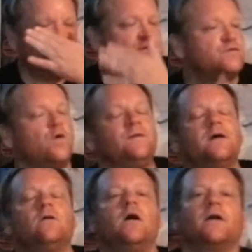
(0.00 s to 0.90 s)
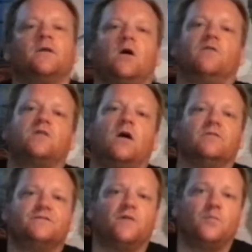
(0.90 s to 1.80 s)
controlling the clock in all of
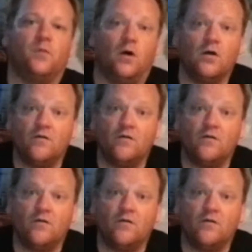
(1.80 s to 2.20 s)
college football.